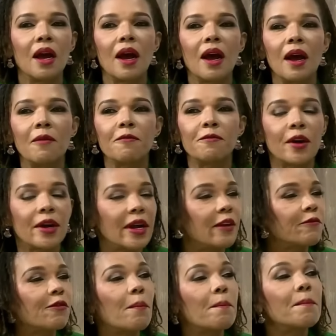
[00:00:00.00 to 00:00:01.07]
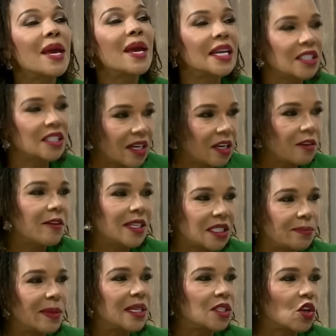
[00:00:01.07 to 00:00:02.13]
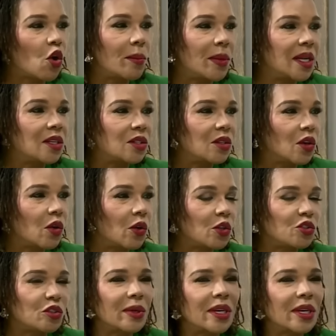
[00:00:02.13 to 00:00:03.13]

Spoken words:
for major investments coming into the country.